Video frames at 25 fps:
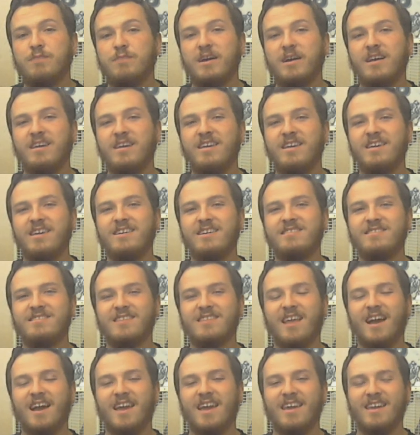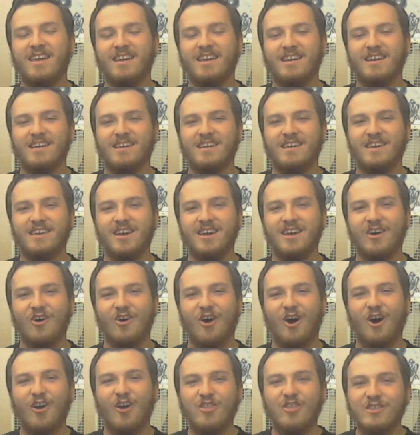but it's like, you know,
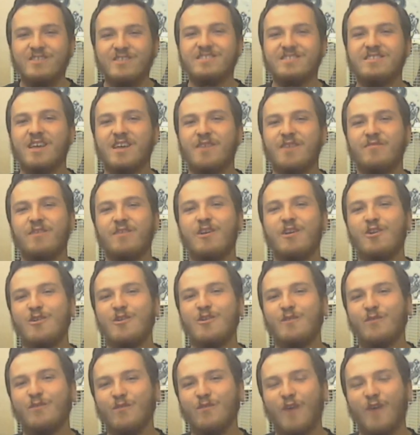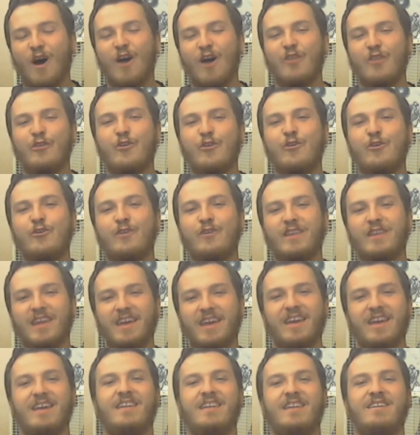all the stuff that her father
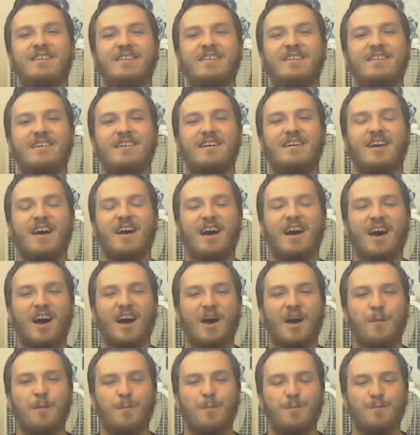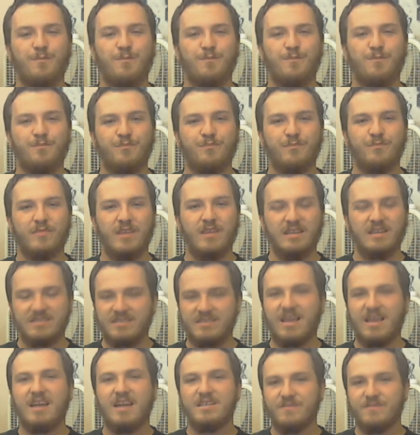did, um, that
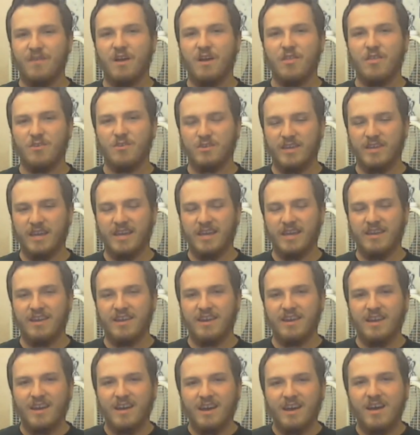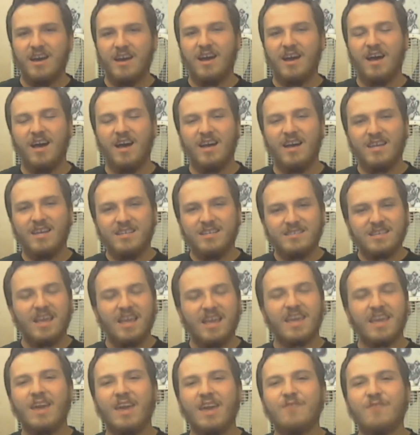Skye's father did, uh, it's
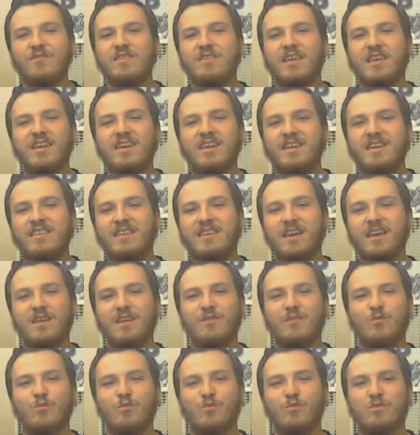like everything he did,